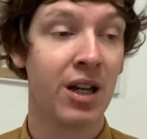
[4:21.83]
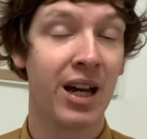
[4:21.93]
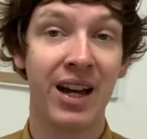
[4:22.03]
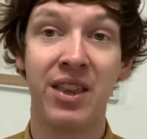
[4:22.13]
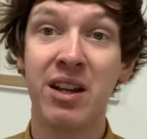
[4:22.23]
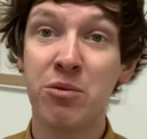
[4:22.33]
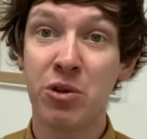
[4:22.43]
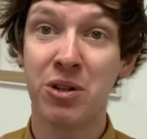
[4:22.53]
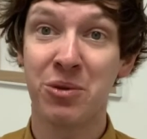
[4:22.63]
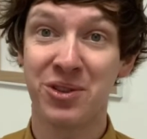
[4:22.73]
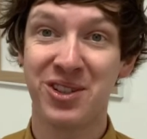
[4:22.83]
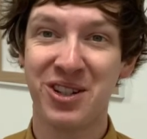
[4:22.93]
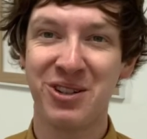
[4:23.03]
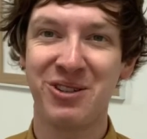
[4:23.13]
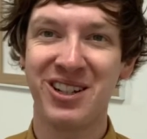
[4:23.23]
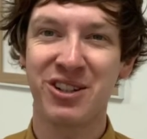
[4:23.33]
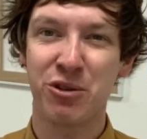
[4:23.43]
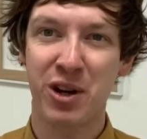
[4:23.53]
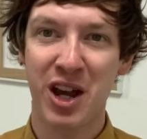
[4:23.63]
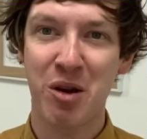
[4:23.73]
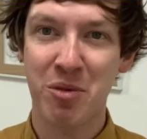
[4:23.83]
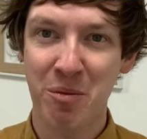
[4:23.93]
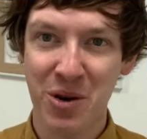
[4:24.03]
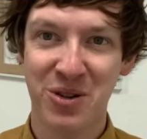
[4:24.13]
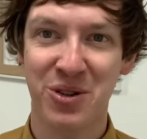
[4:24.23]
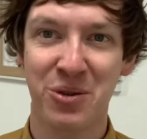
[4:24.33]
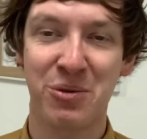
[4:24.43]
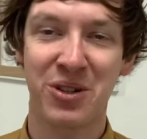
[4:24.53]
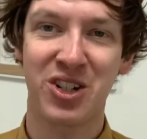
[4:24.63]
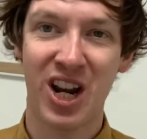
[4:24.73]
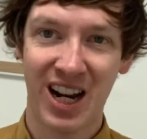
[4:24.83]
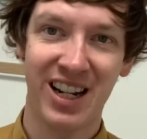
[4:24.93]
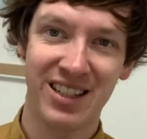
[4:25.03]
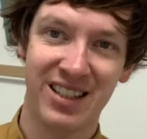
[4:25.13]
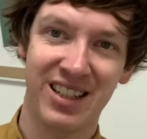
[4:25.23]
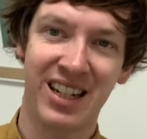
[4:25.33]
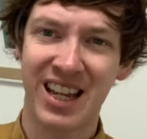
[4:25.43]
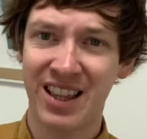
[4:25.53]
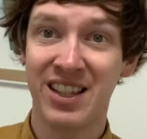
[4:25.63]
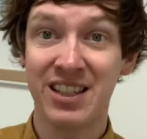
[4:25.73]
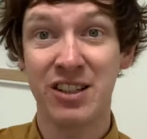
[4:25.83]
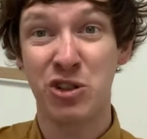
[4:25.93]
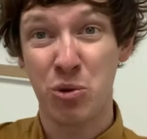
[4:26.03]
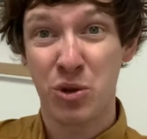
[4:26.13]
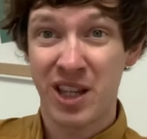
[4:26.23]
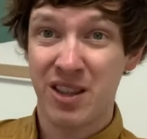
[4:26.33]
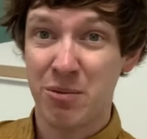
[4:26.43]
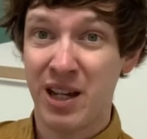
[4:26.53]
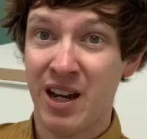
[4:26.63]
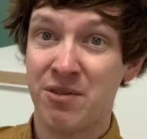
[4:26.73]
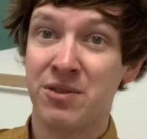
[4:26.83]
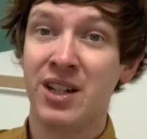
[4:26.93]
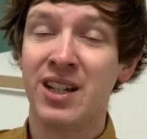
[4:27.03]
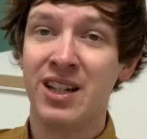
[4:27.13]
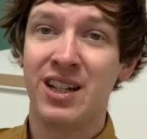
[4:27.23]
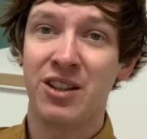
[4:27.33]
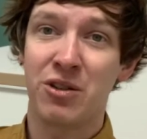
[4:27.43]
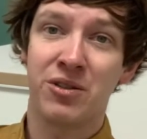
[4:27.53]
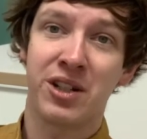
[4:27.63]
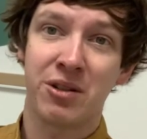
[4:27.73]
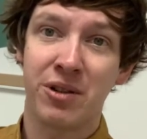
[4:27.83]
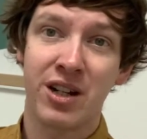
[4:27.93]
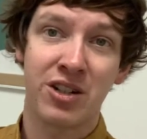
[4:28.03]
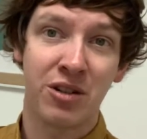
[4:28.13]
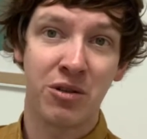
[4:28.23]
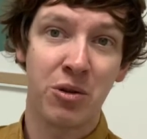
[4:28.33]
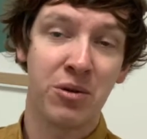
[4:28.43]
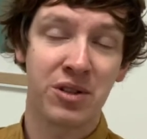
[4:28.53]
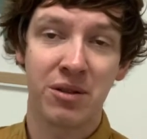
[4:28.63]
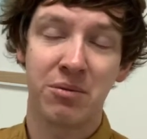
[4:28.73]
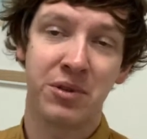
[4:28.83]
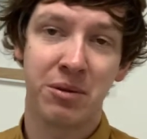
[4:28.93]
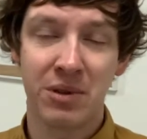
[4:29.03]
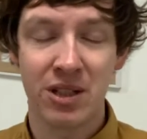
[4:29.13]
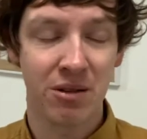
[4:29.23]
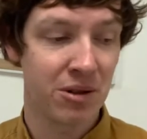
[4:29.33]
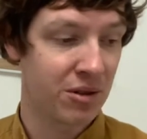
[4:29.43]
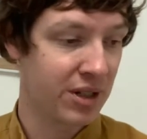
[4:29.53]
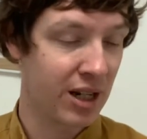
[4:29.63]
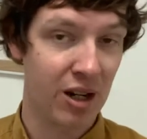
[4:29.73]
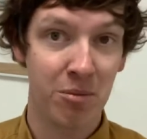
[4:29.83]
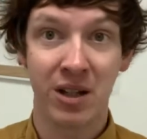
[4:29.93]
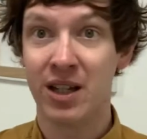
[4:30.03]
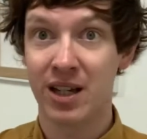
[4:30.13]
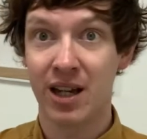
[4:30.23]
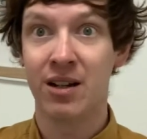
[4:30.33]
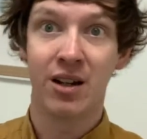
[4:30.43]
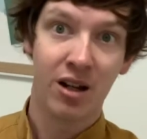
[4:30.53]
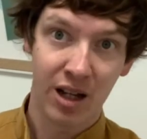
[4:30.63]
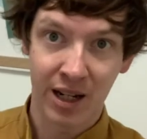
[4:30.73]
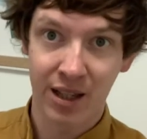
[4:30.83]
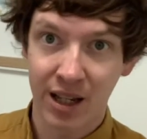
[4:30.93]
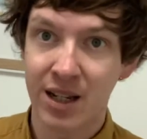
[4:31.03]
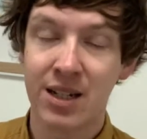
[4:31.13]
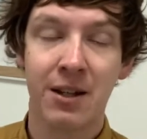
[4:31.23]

And then what you want to do is create promotional checklists. And again, this is a toolkit that we have in the content creation course that we do at Content Club. Again, I'll link at the end.